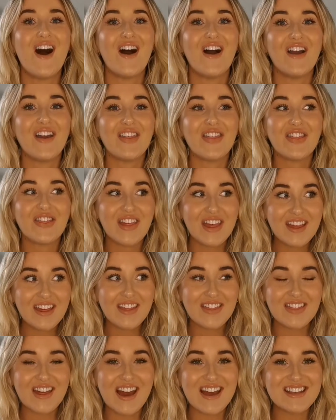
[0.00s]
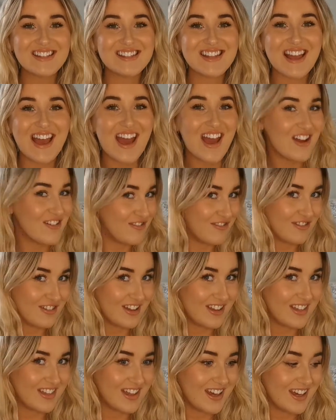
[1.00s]
I think that is
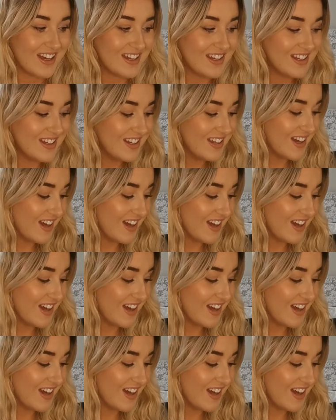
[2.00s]
everything.